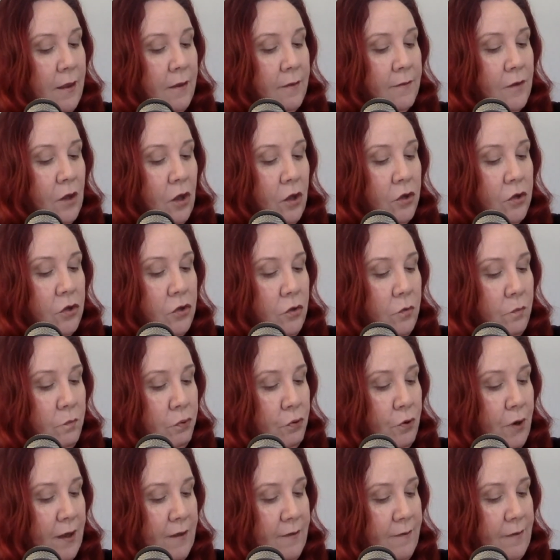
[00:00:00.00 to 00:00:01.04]
So you
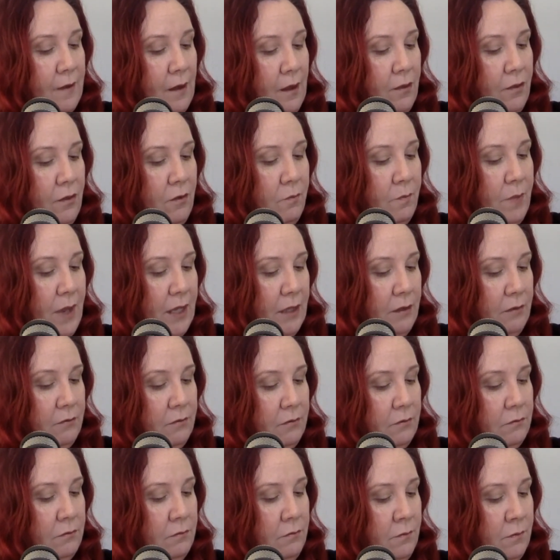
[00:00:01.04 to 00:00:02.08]
press the
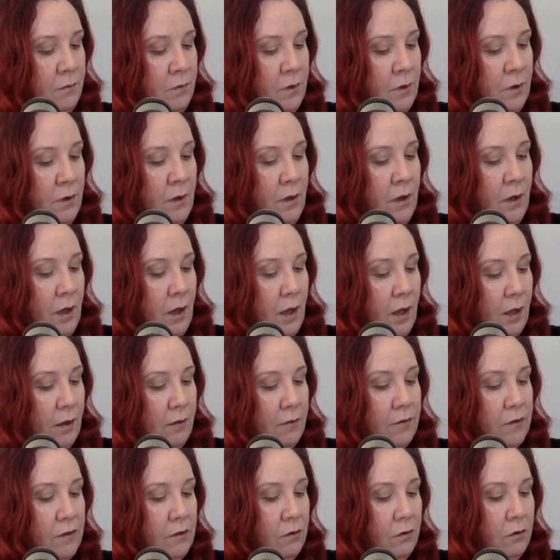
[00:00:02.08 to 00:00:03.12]
button
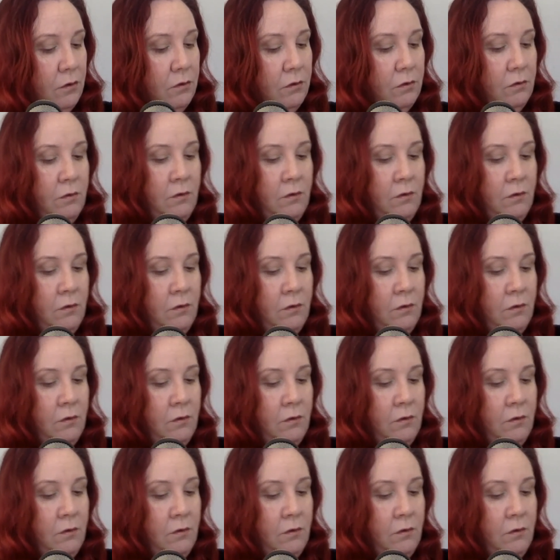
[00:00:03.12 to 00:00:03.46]
until,